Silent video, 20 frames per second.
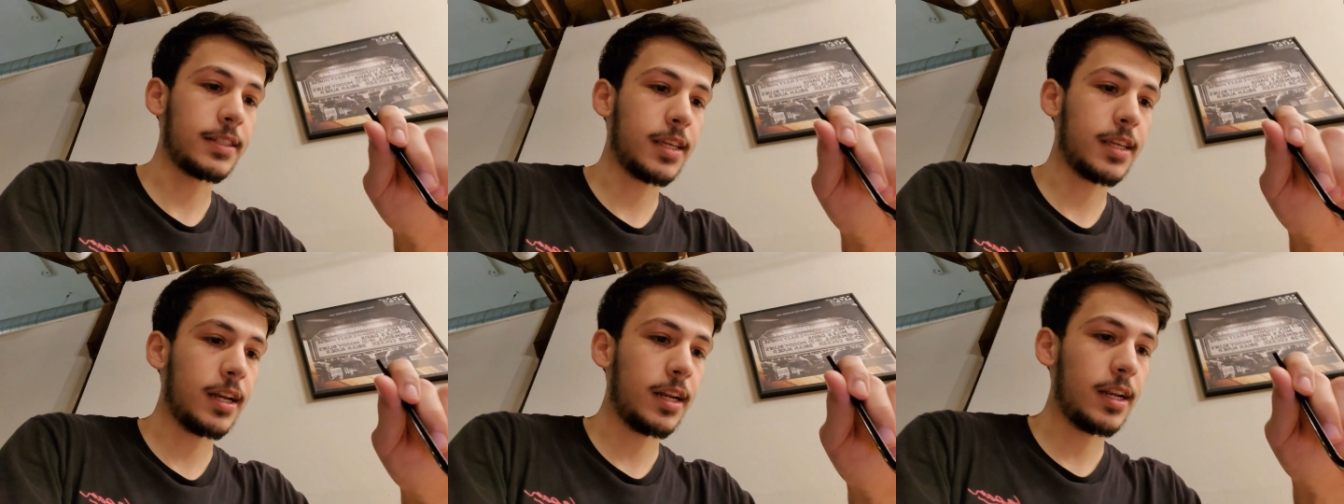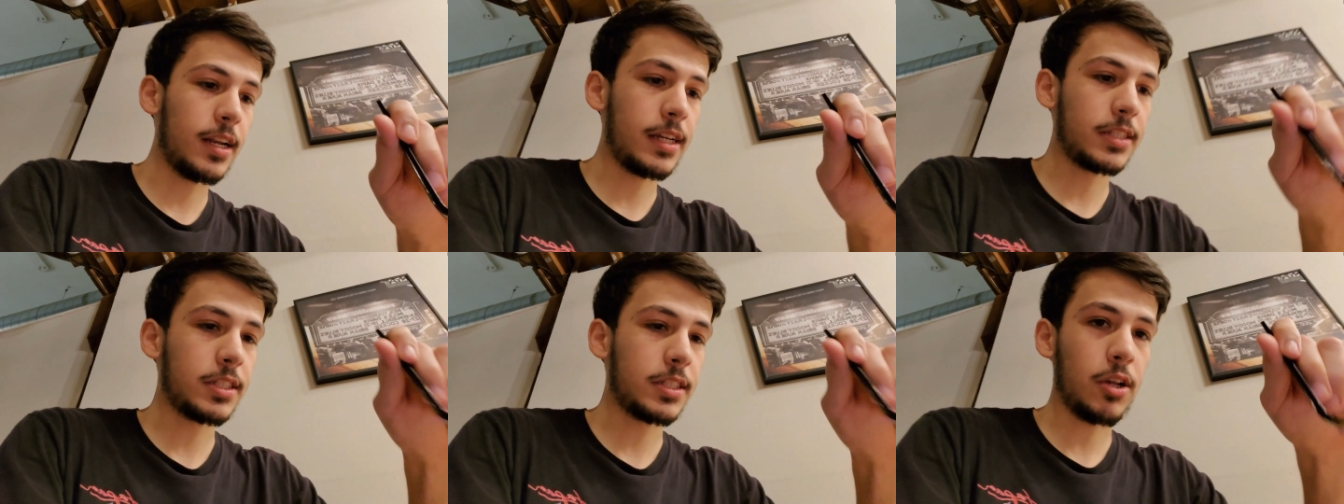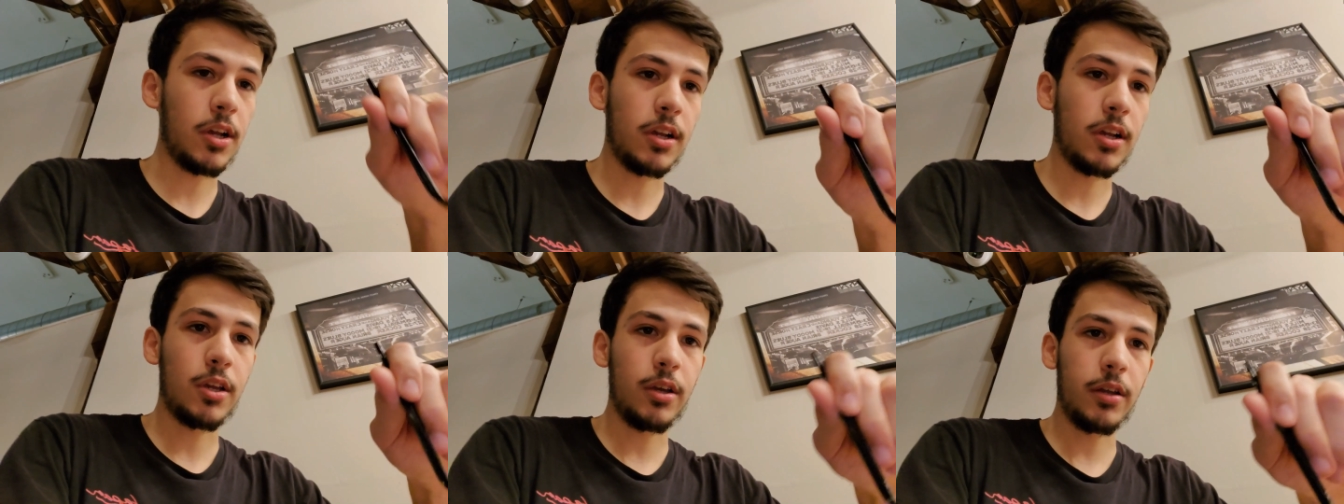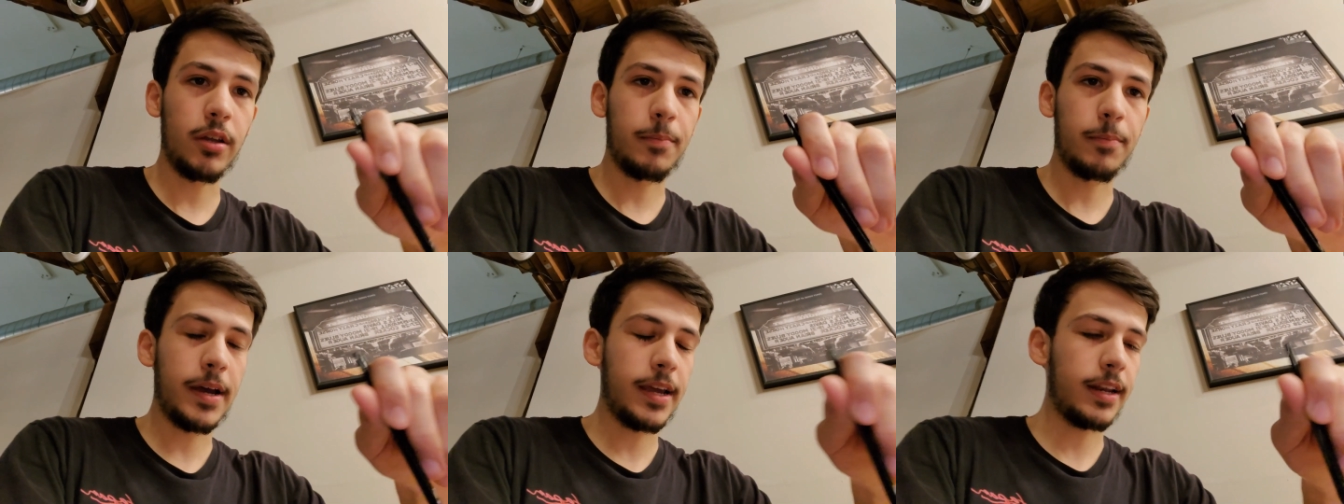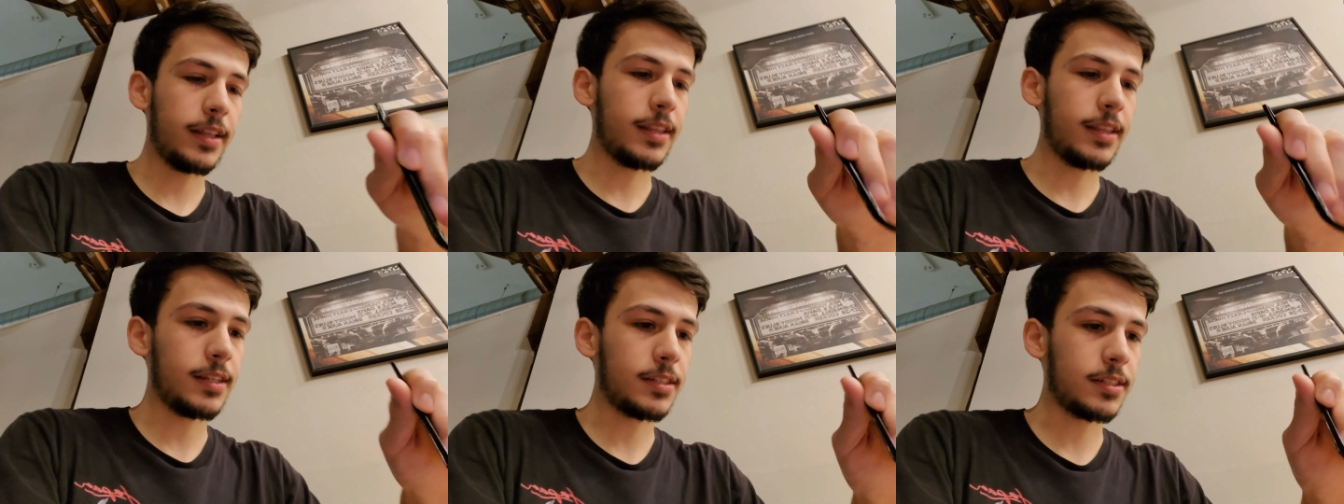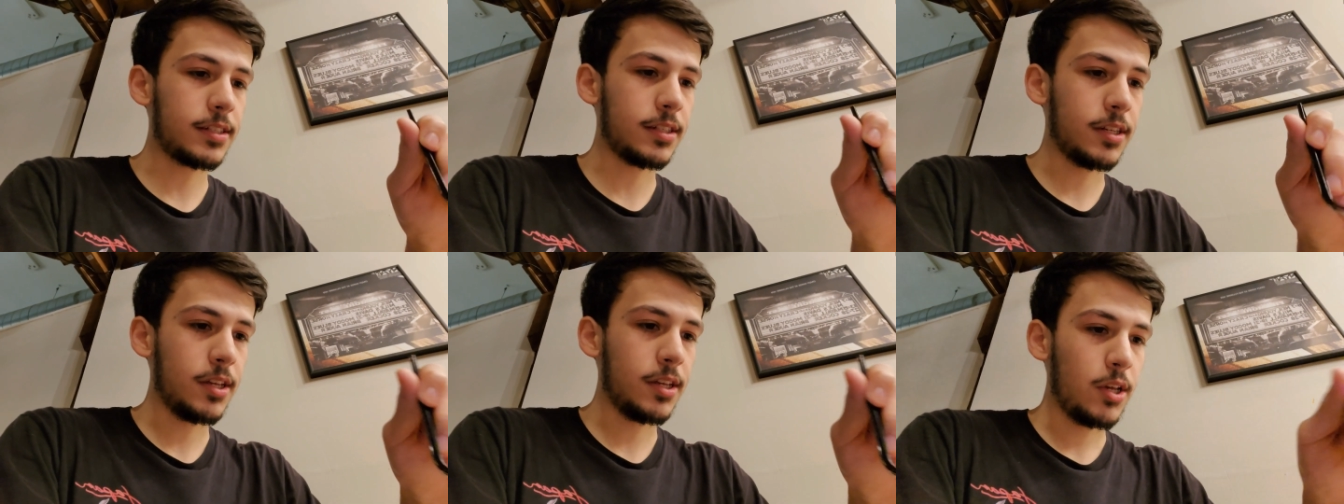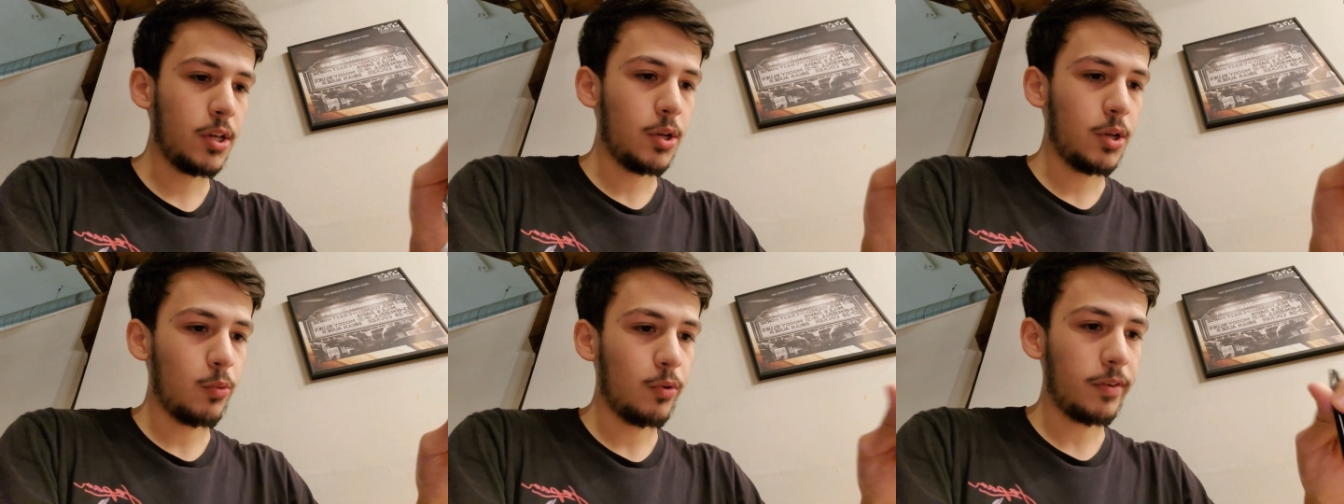get a nice, good bite of this.
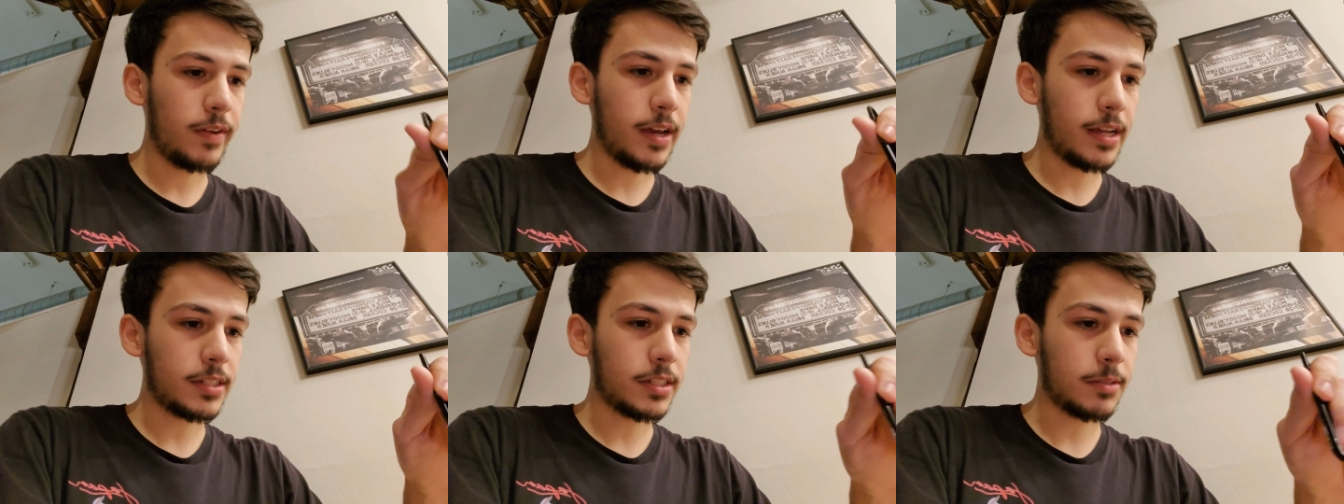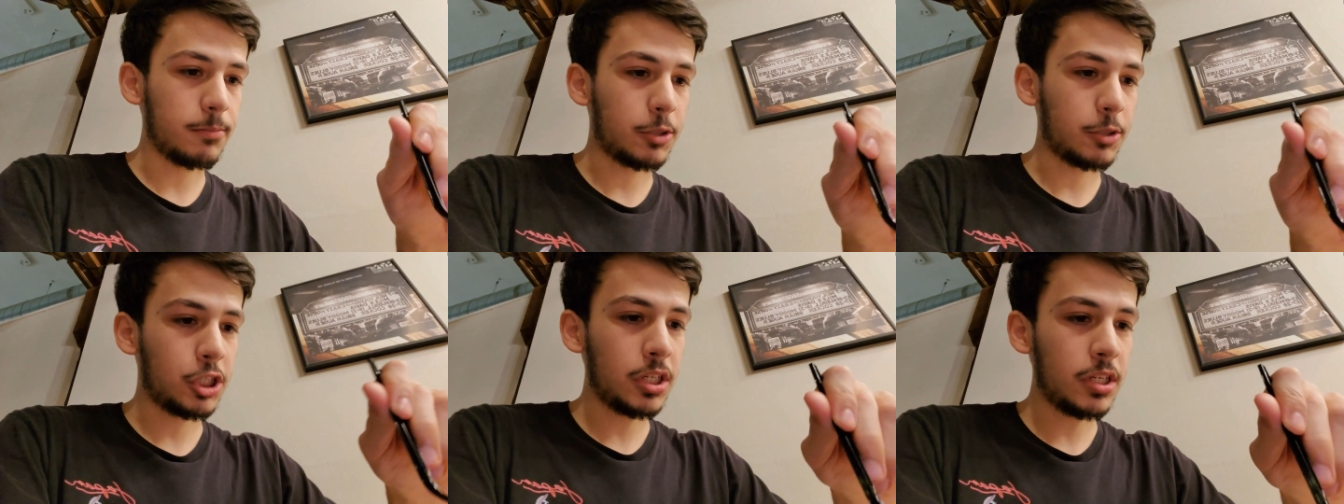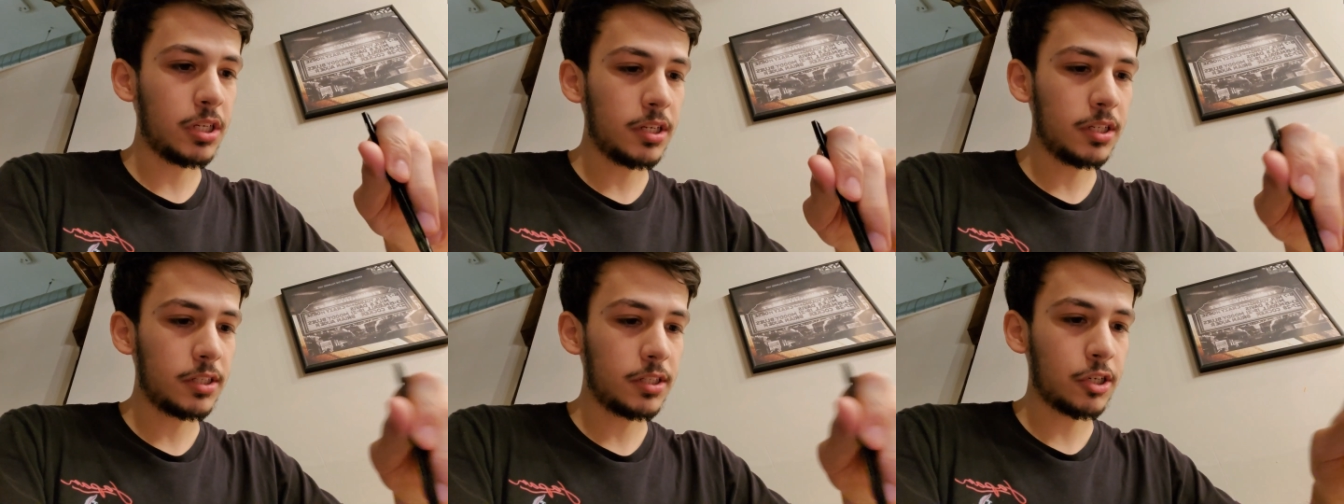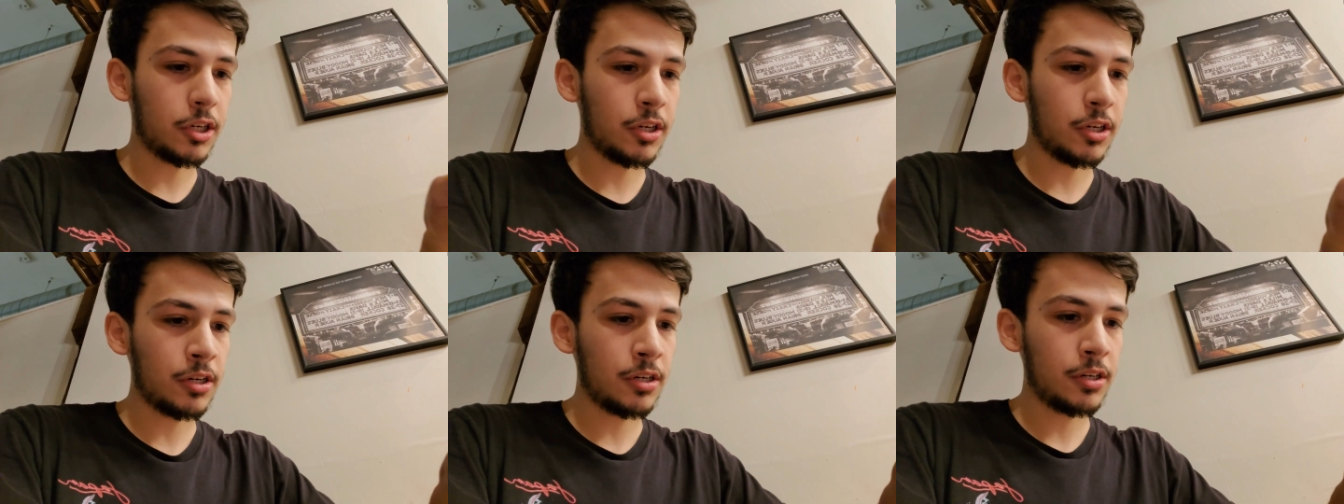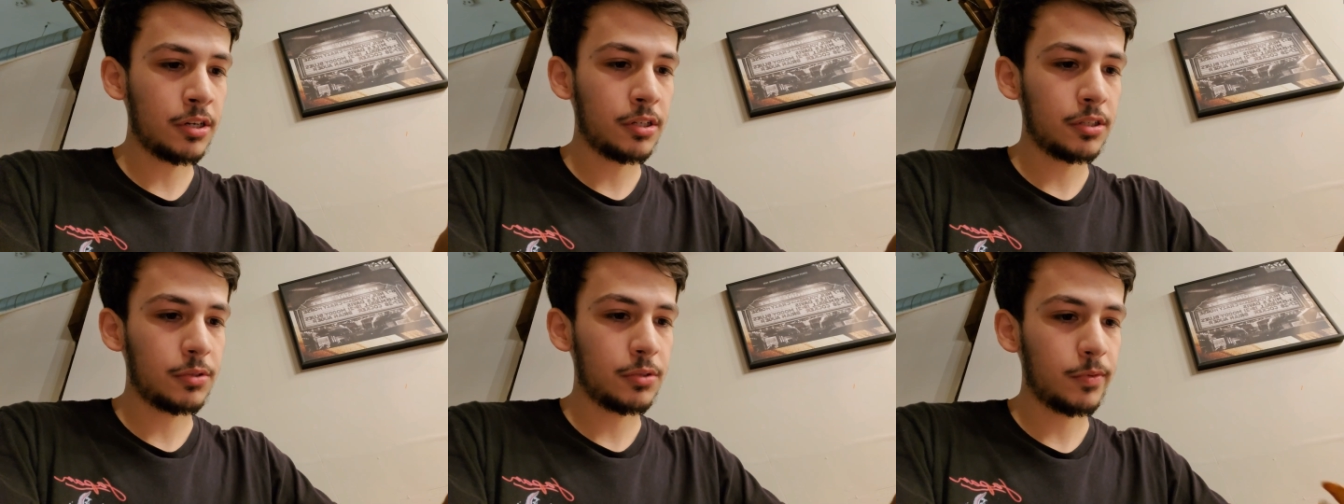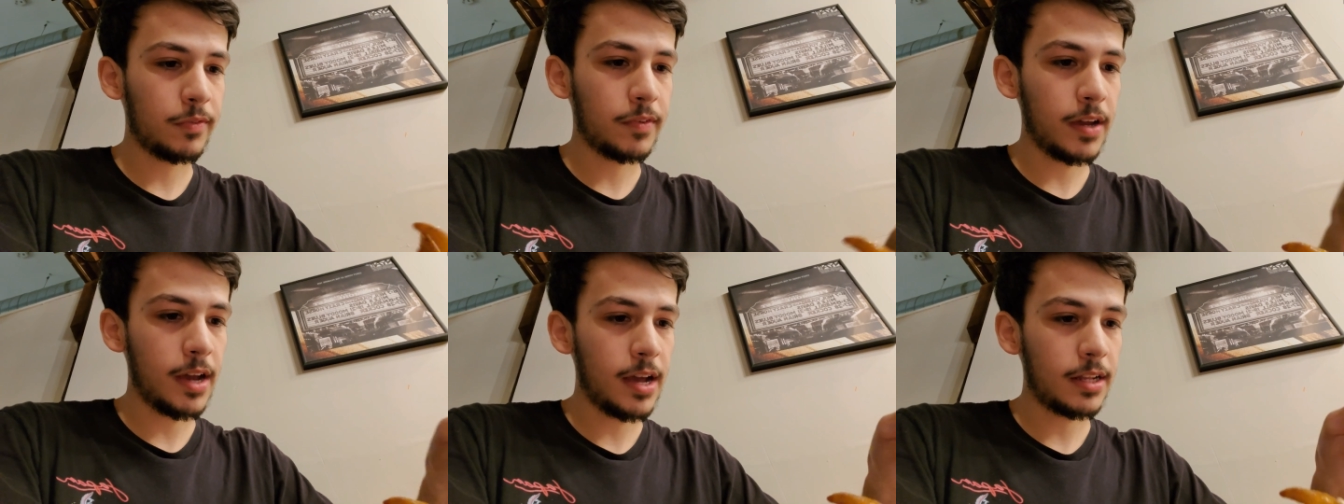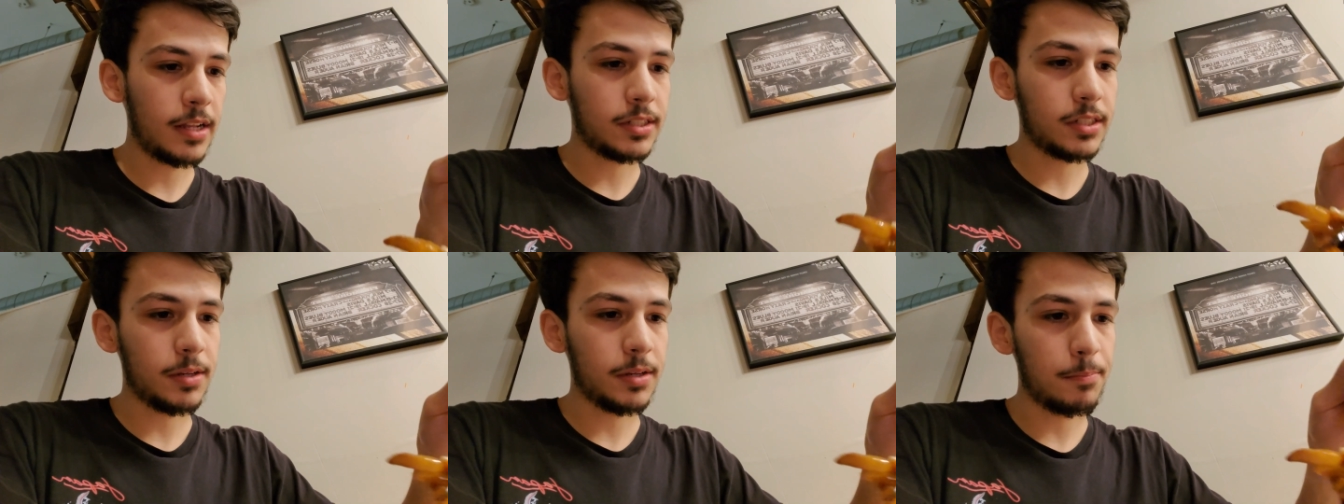We got some cheese curd, we got
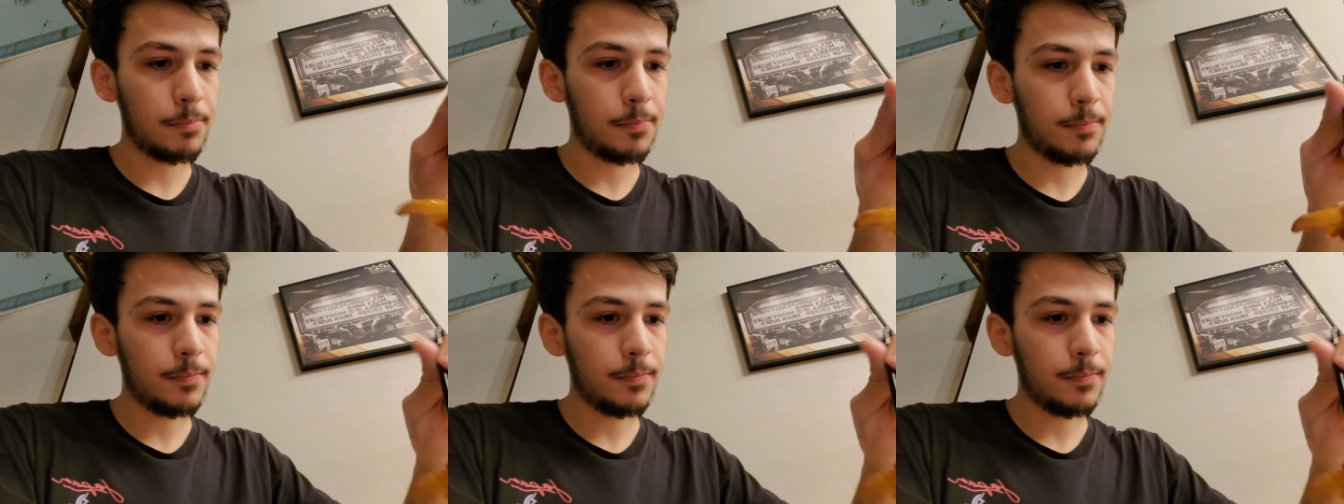some